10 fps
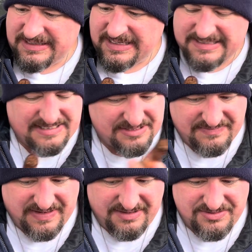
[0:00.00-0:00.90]
it's not a good
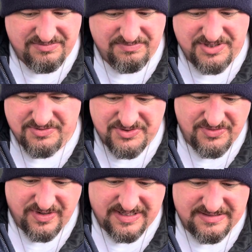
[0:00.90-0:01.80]
value, but you
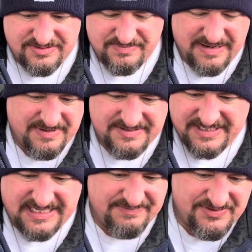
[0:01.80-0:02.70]
enjoyed it, so maybe it's an
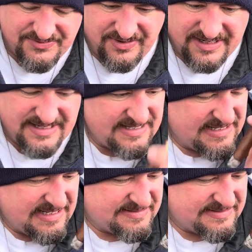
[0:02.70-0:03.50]
even trade. If